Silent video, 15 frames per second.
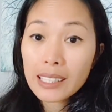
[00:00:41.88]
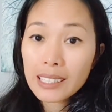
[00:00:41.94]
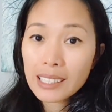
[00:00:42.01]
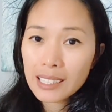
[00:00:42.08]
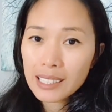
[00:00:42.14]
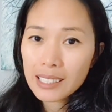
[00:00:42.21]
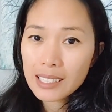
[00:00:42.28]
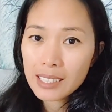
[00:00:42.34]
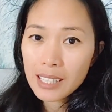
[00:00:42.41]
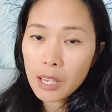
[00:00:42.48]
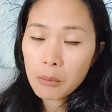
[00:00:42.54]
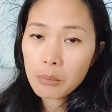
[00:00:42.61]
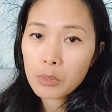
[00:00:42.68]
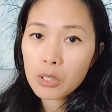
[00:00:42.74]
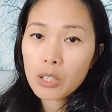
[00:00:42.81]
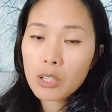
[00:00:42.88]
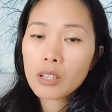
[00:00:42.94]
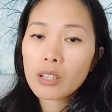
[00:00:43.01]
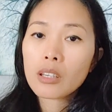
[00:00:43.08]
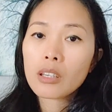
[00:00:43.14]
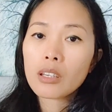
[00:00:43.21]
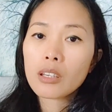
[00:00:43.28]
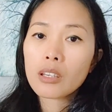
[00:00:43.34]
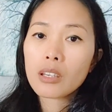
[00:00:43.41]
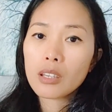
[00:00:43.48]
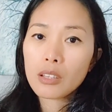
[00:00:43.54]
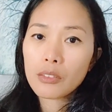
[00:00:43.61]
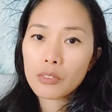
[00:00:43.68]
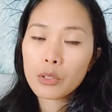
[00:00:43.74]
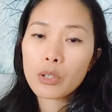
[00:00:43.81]
except
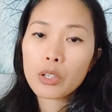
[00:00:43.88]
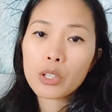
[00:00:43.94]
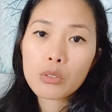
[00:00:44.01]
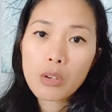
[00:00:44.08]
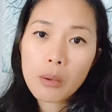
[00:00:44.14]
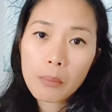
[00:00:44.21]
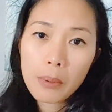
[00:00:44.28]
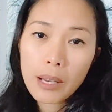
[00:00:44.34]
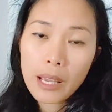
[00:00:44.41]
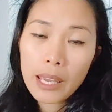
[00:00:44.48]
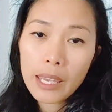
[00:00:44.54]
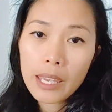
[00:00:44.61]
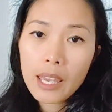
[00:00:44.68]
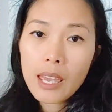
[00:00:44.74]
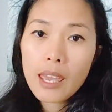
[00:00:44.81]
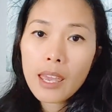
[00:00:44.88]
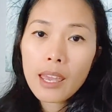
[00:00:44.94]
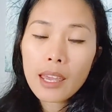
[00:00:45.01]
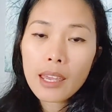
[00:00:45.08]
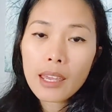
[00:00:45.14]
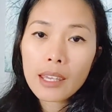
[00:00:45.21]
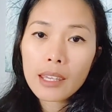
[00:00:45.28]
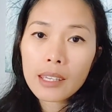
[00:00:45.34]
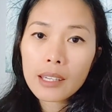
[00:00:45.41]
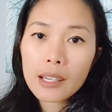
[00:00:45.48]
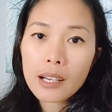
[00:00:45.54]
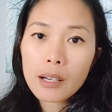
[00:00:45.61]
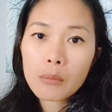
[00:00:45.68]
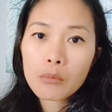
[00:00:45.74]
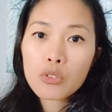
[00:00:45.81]
if you're going to apply a
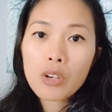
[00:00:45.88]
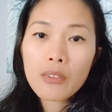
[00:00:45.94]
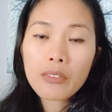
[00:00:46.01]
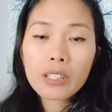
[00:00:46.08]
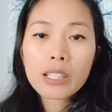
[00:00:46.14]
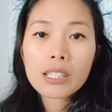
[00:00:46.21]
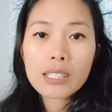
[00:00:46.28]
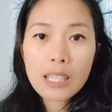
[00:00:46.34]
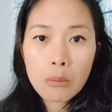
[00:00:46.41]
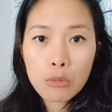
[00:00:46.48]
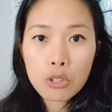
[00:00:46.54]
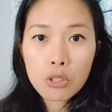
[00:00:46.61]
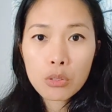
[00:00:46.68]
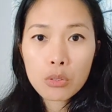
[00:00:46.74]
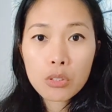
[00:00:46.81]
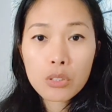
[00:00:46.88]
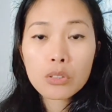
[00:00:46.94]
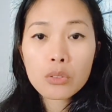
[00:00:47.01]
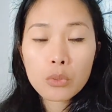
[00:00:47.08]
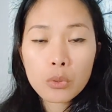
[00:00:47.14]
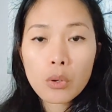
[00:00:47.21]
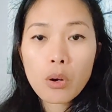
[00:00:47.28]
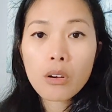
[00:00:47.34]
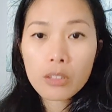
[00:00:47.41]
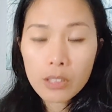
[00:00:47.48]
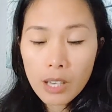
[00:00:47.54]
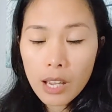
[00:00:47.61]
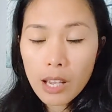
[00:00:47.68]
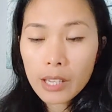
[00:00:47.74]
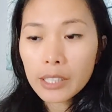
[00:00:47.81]
travel exemptions through
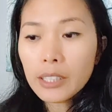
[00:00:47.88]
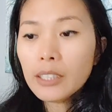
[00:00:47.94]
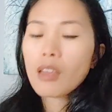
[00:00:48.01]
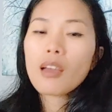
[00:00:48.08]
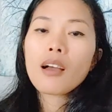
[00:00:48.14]
online.